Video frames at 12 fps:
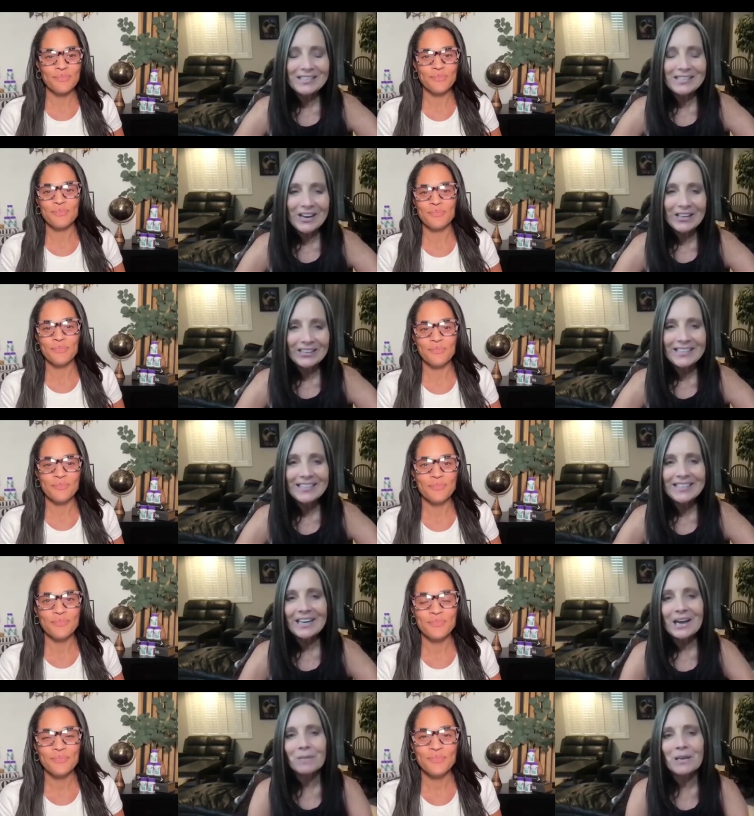Speaker 1: Stallings,
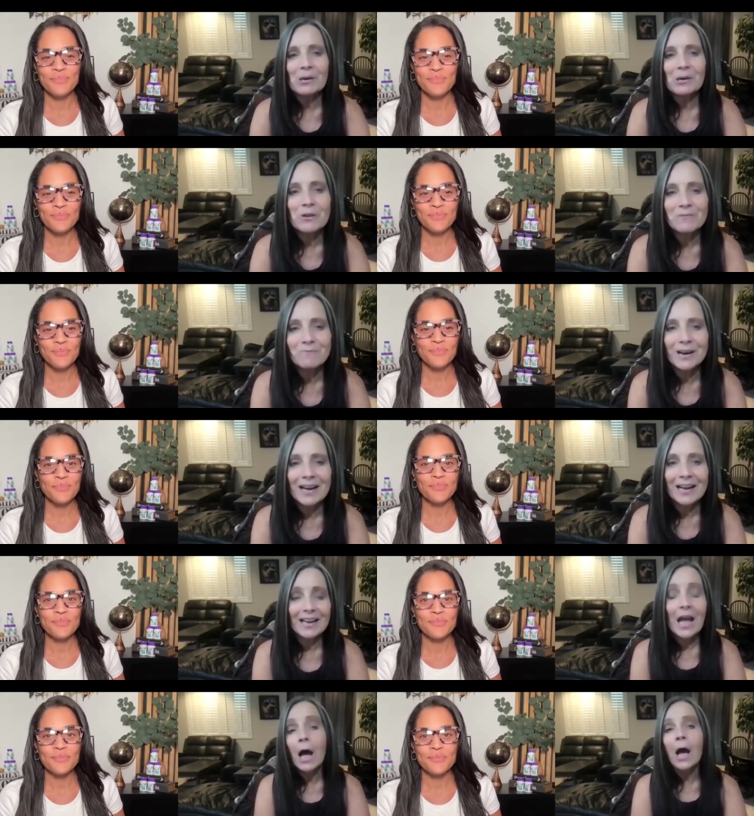and I'm here with
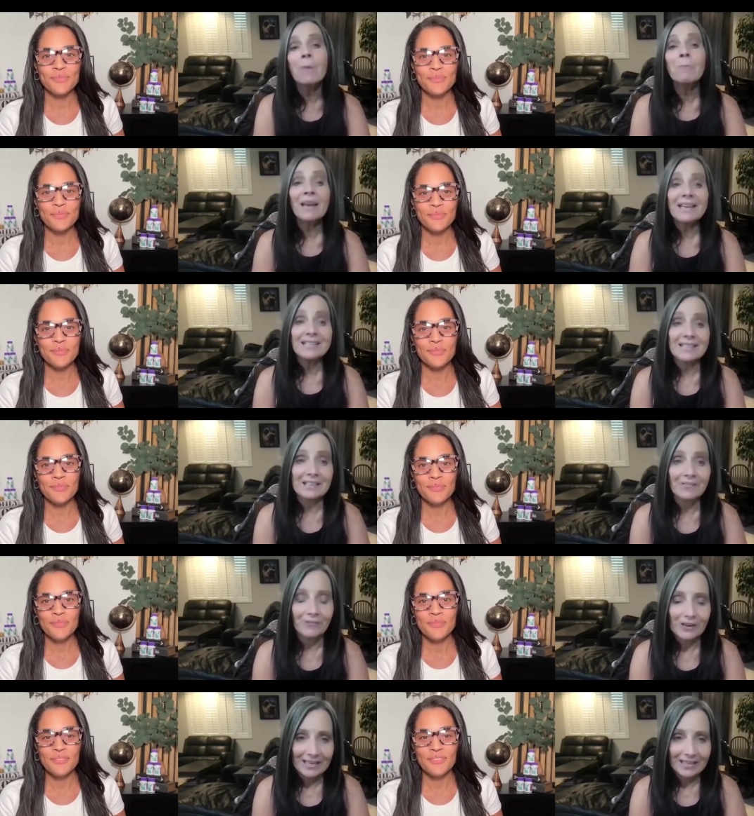my
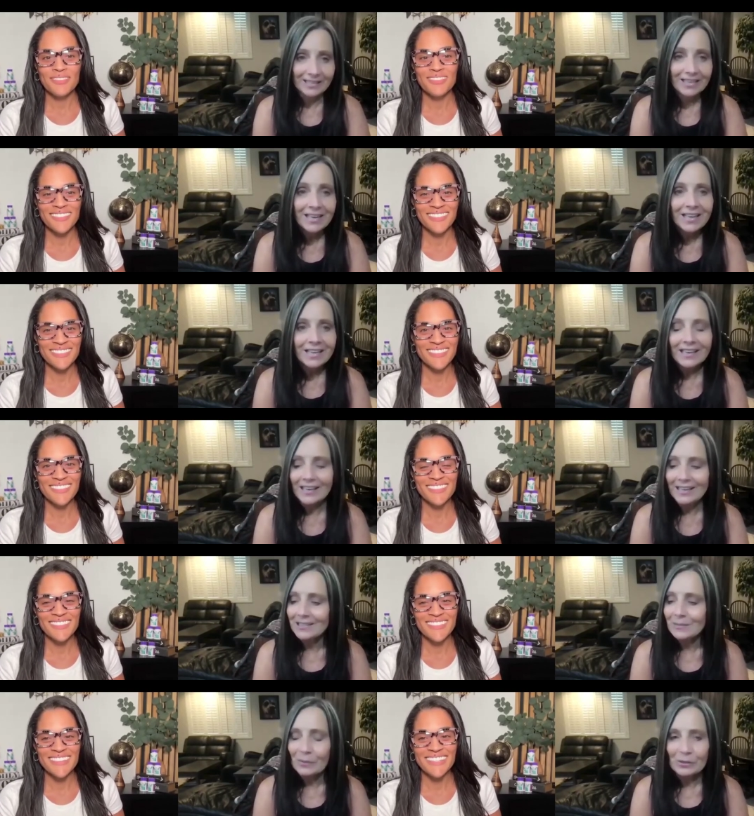amazing friend,
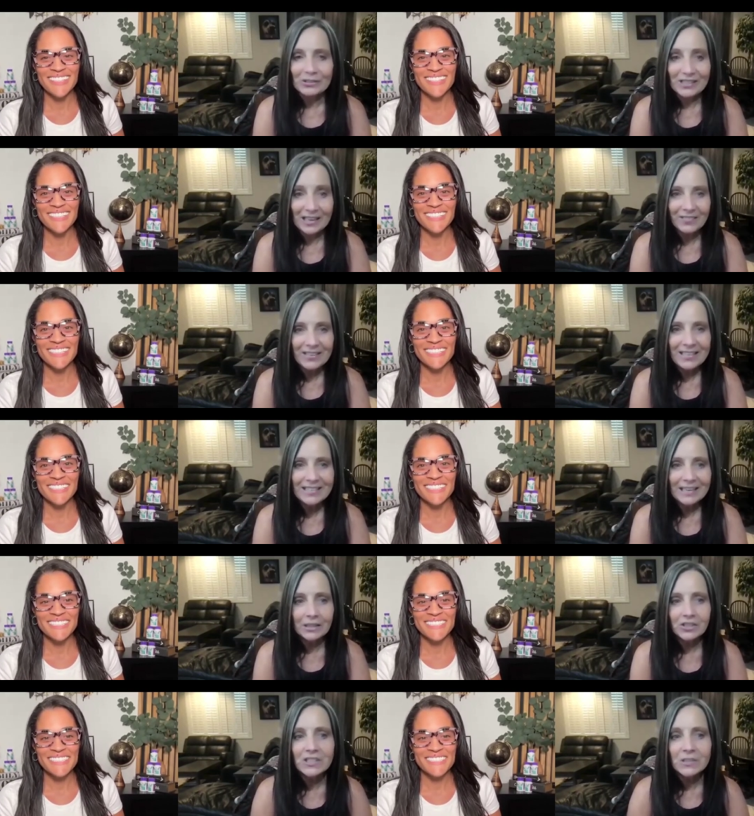Candace Bird Davis.
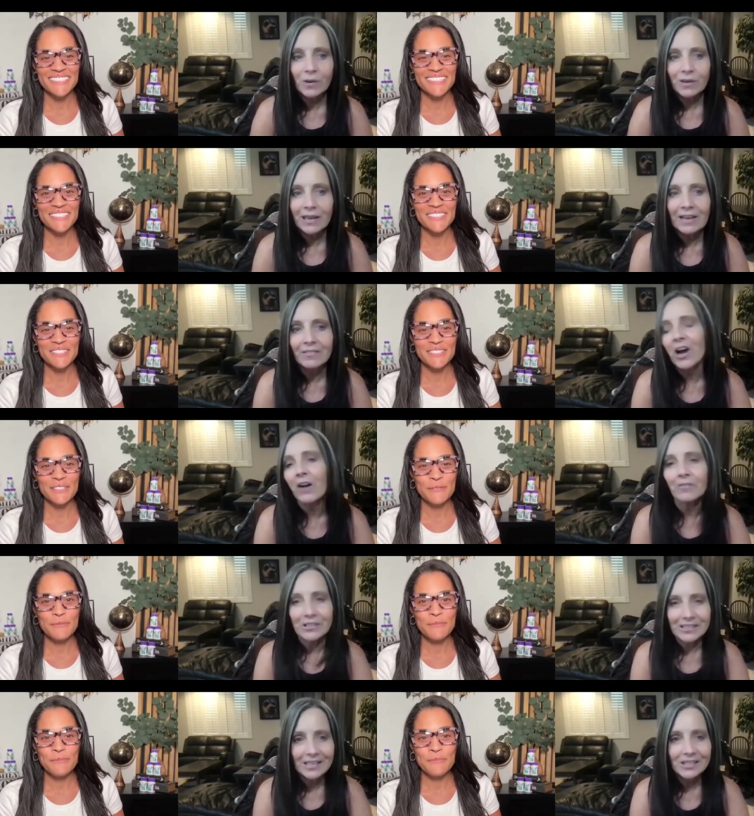And I just wanted to have a
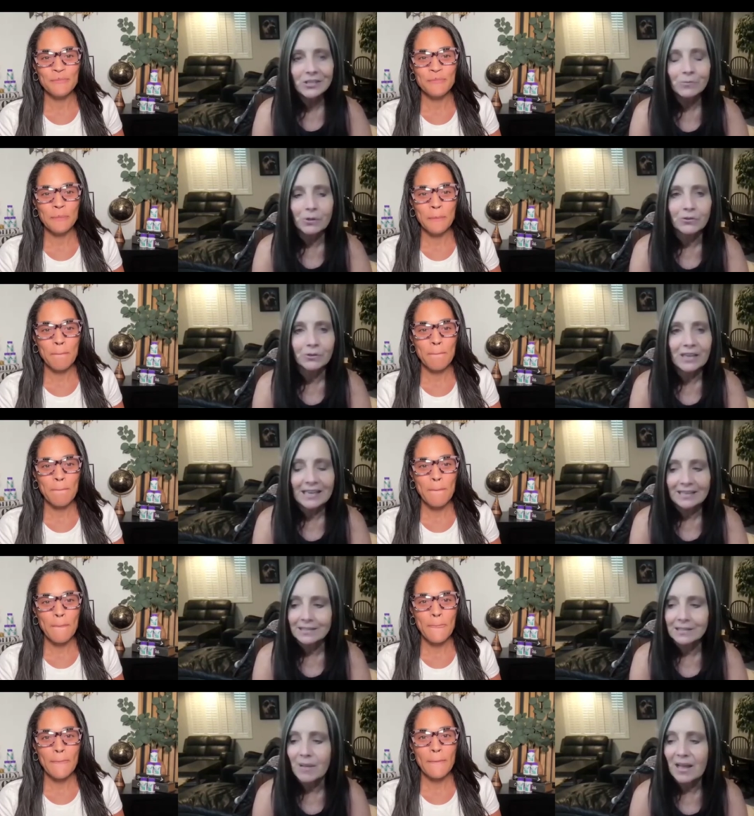conversation with you,
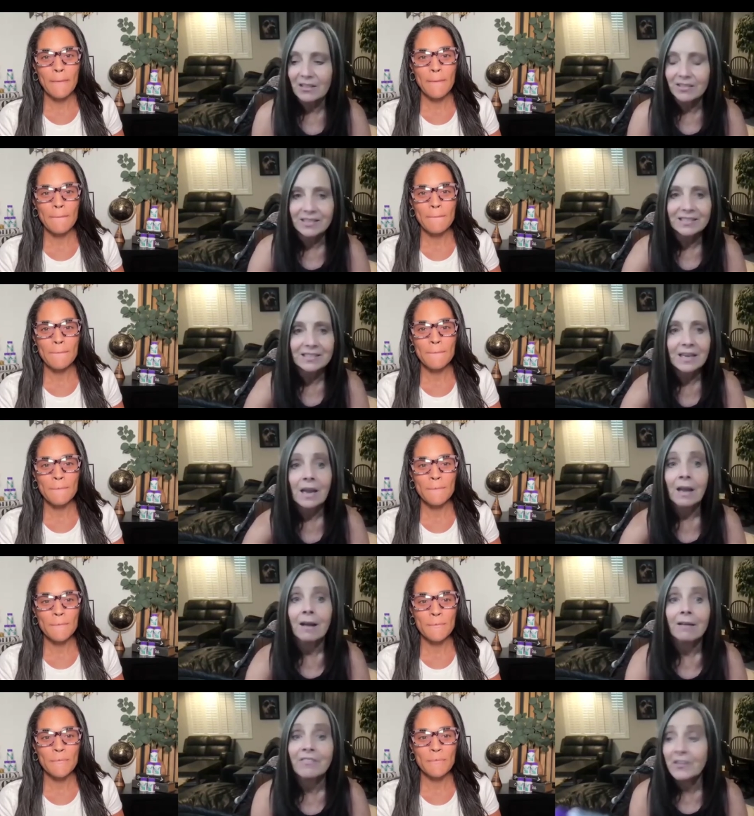Candace, about this
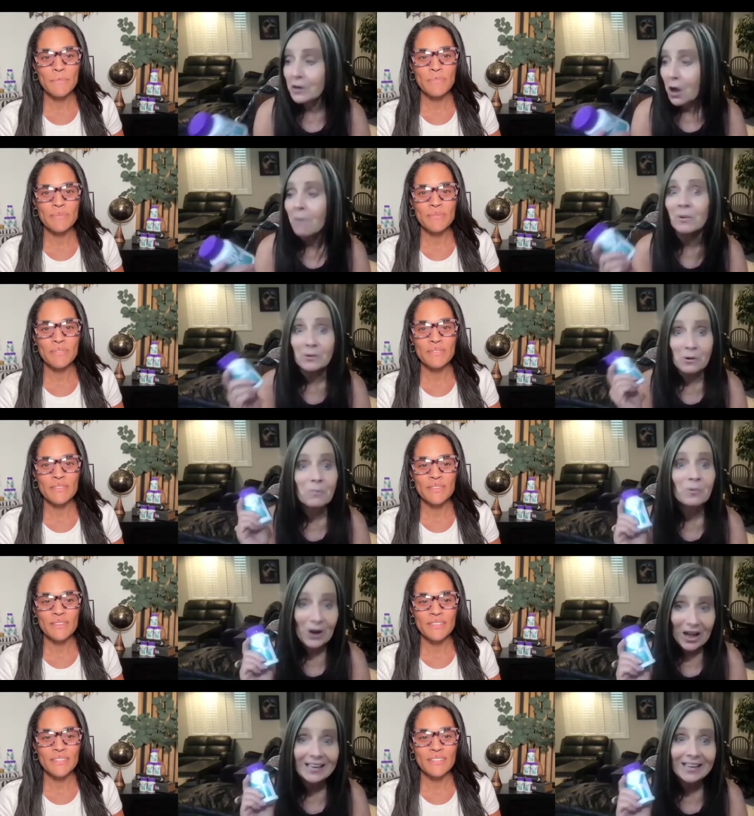phenomenal
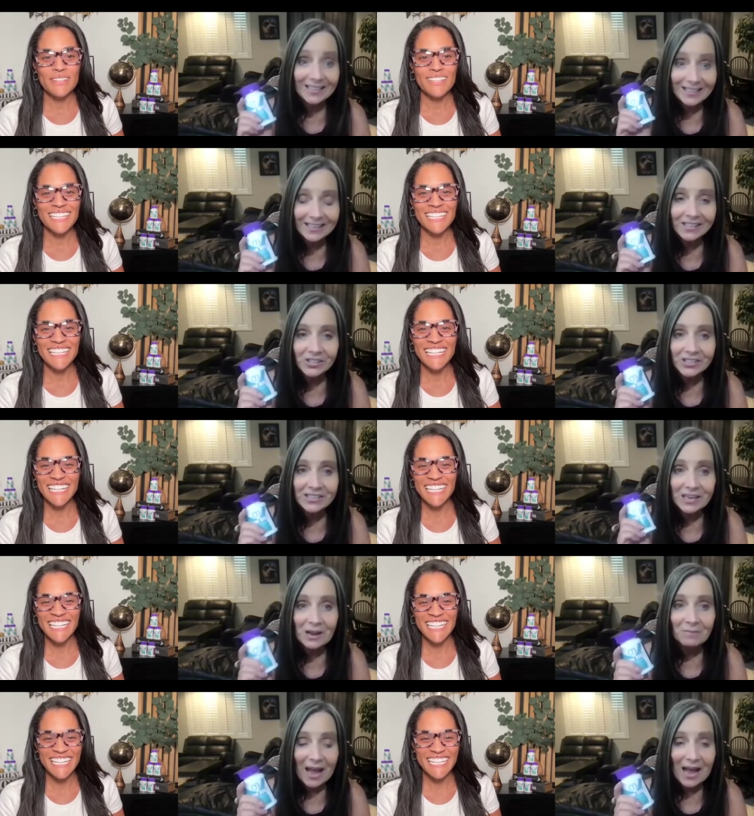product that has just
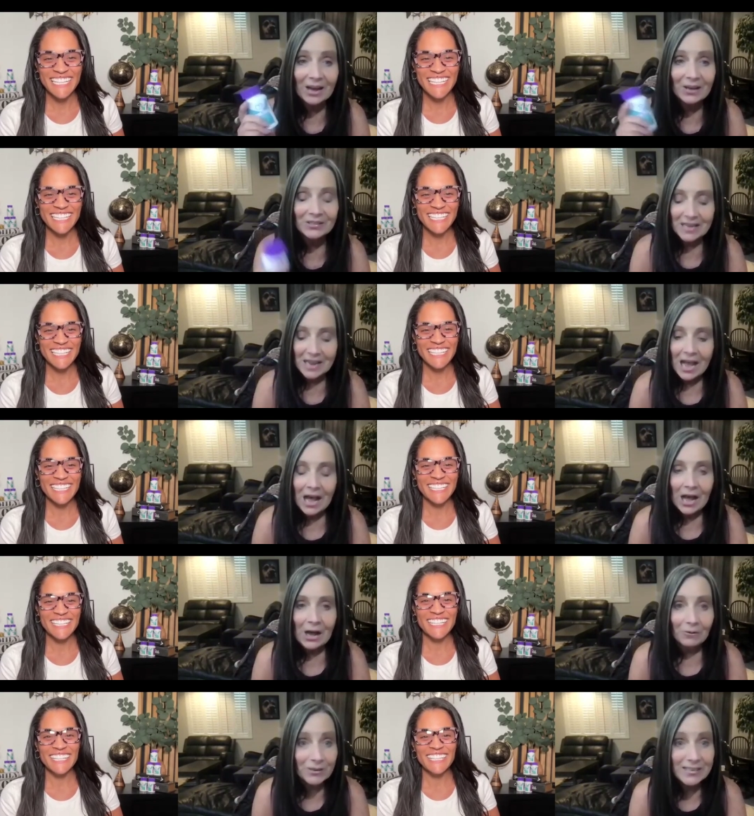come out
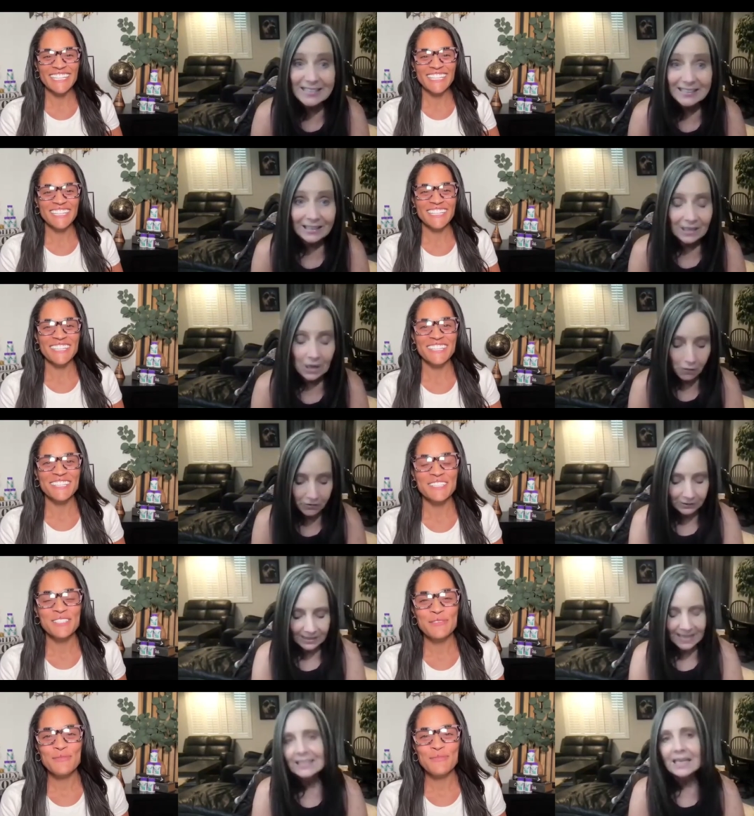uh, recently over
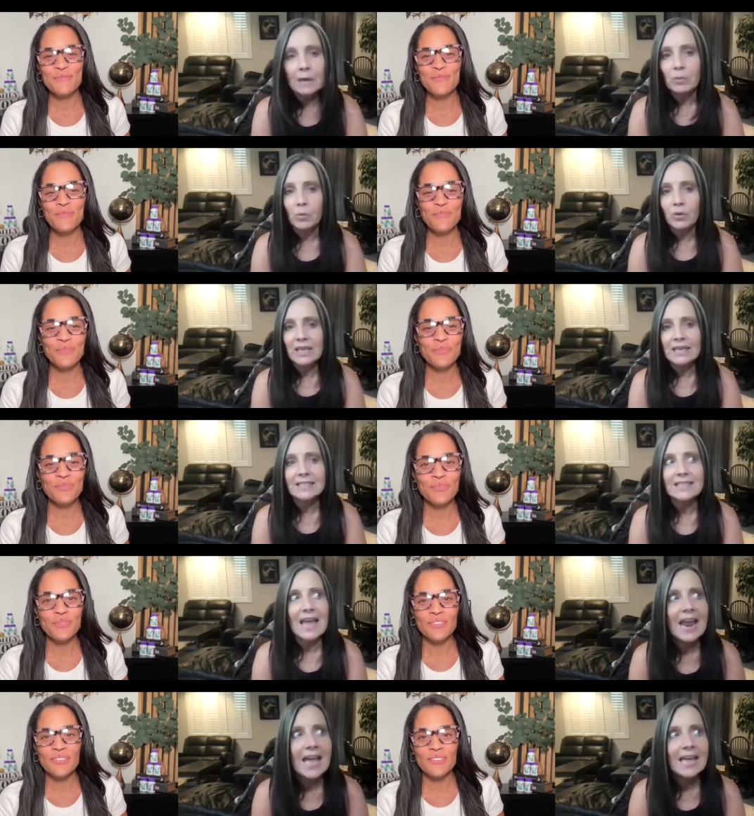the last couple weeks.
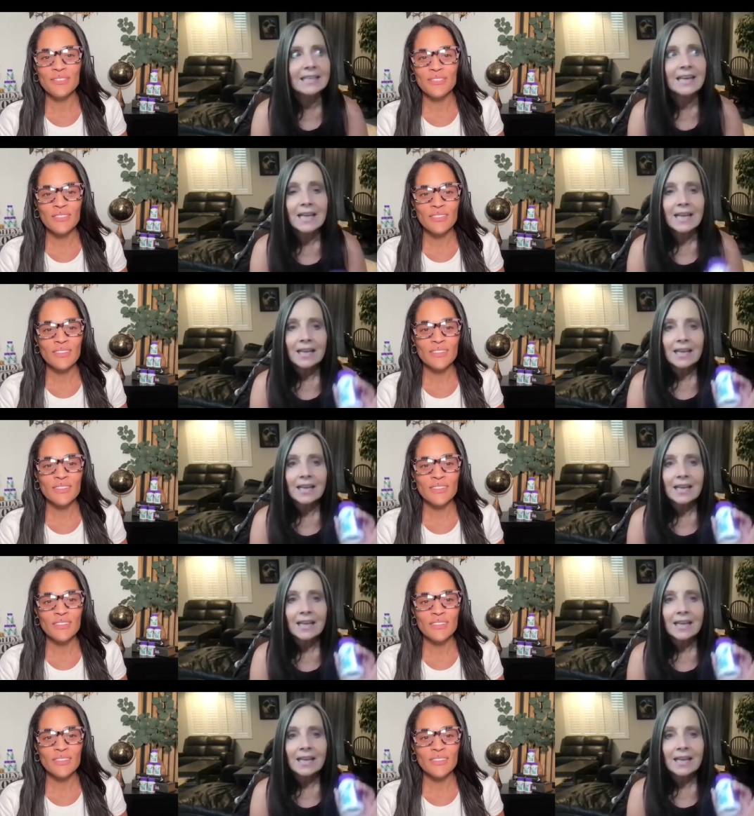And